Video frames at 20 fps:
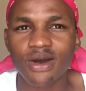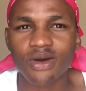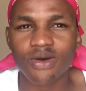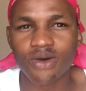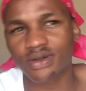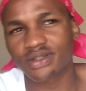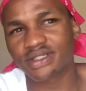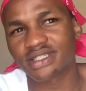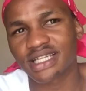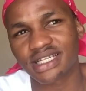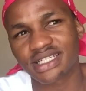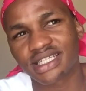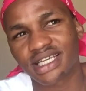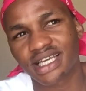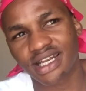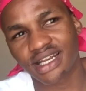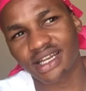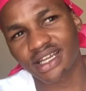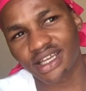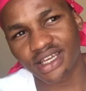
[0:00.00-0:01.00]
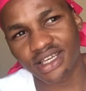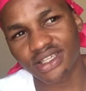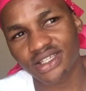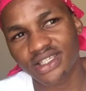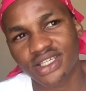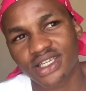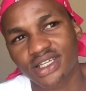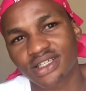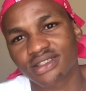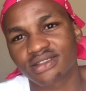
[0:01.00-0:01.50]
content
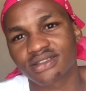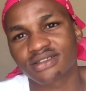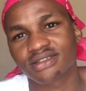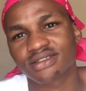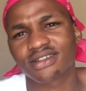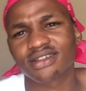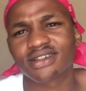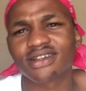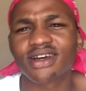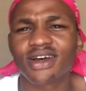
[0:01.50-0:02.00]
creation.